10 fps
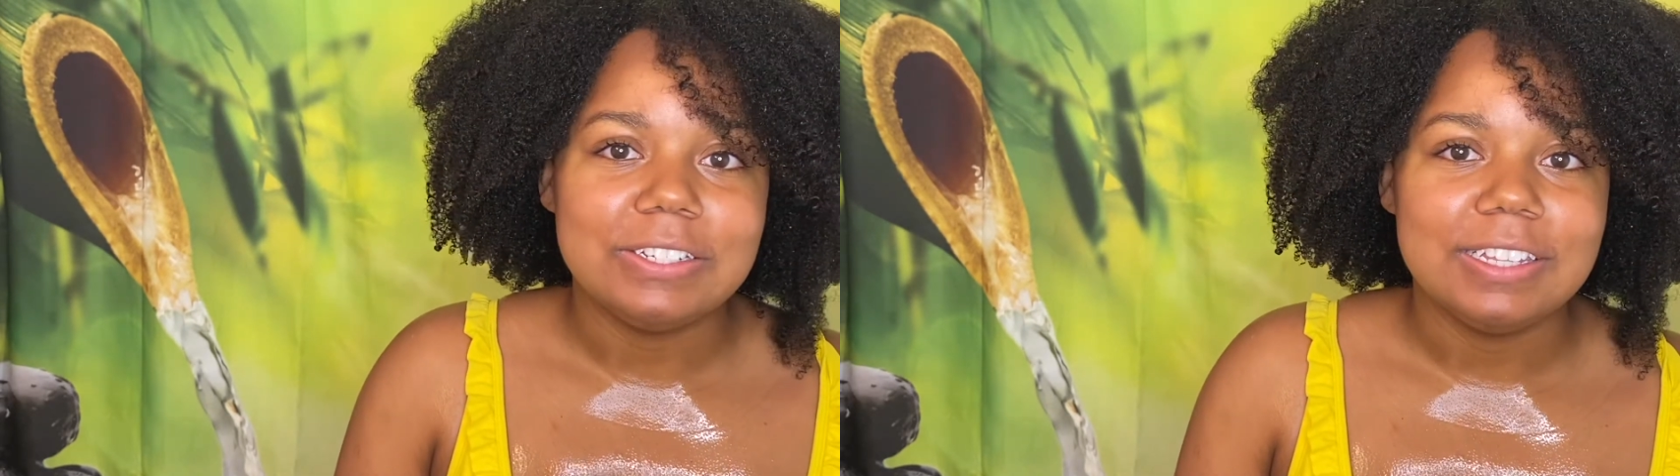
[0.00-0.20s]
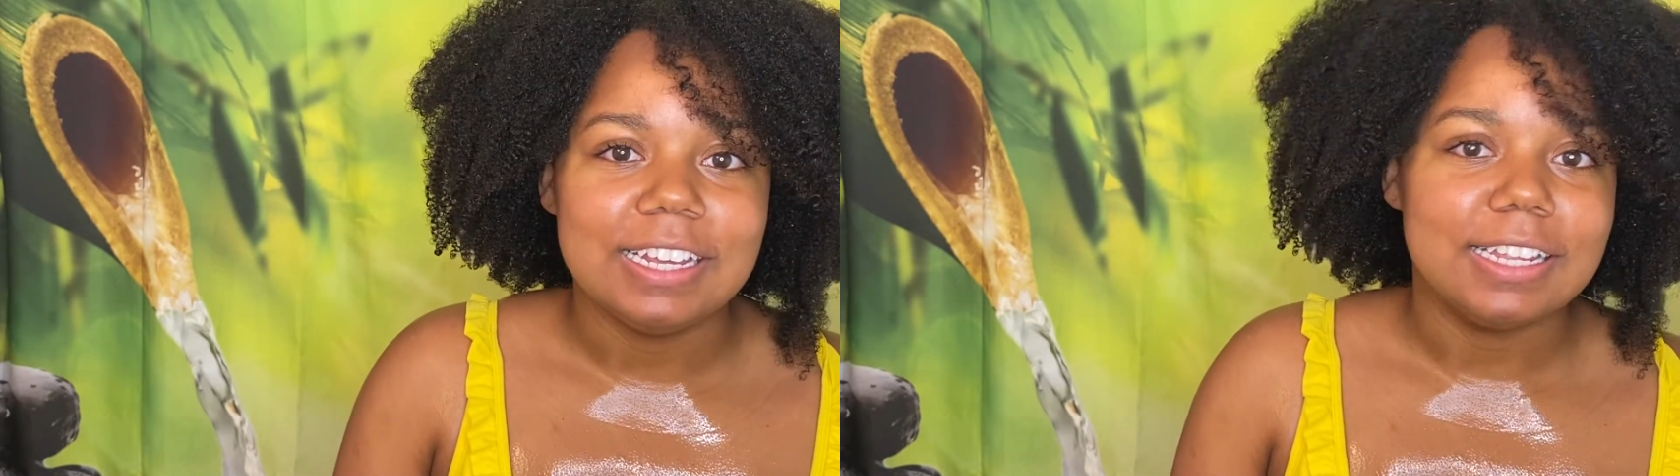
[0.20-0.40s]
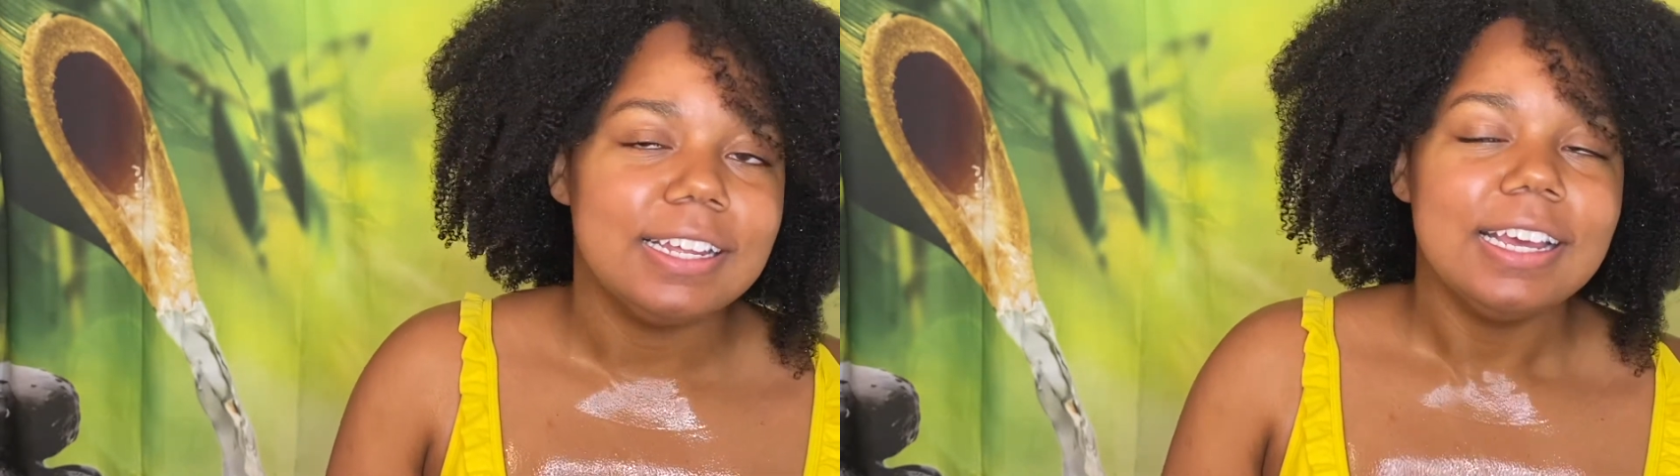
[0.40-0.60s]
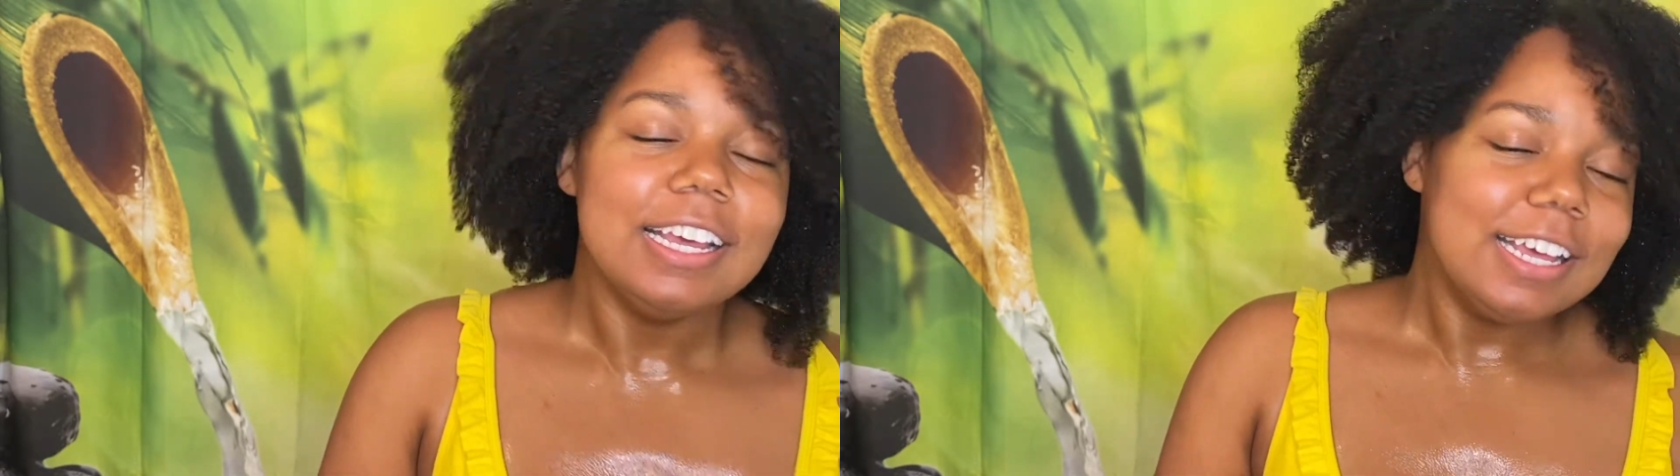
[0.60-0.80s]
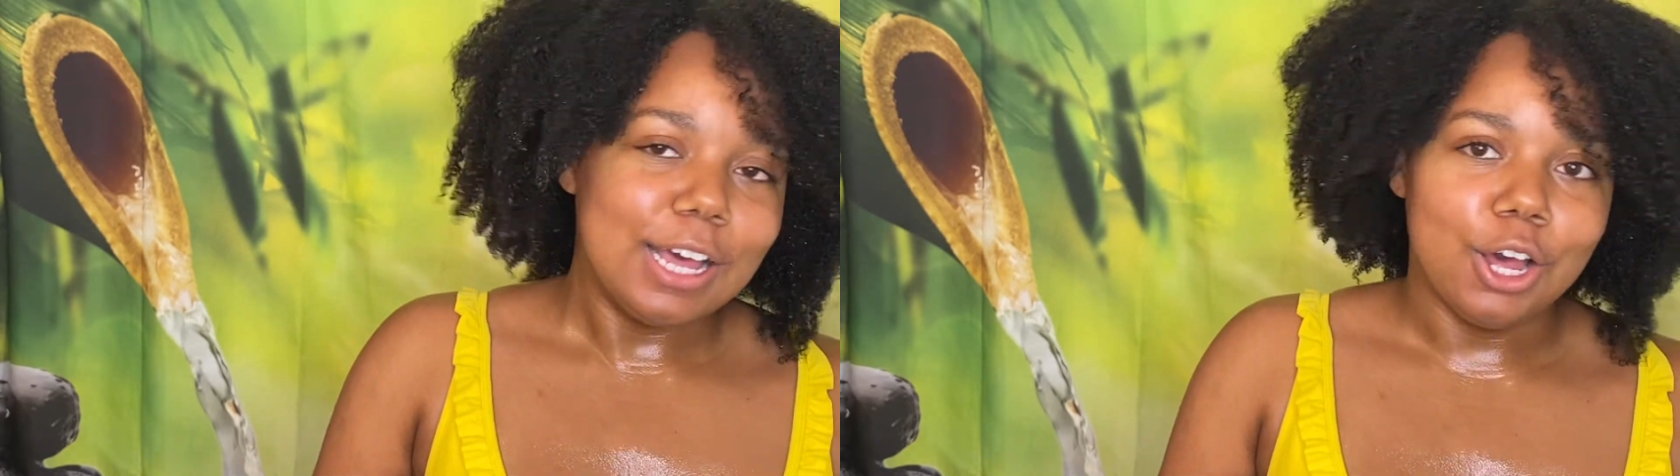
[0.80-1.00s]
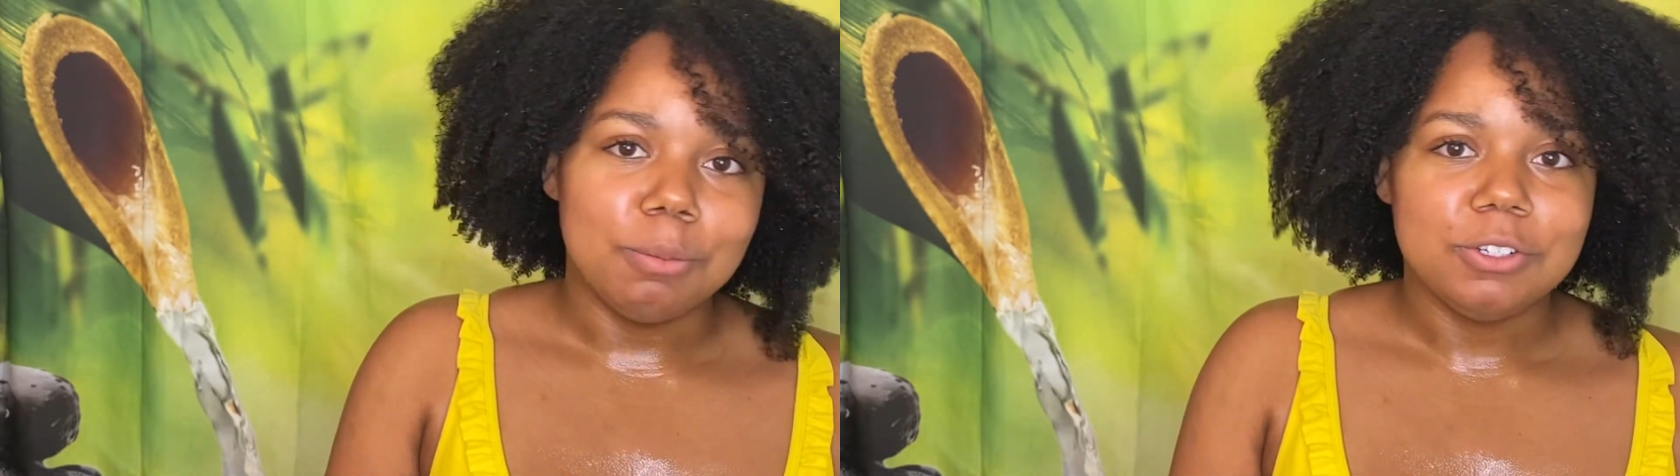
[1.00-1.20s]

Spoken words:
to the end.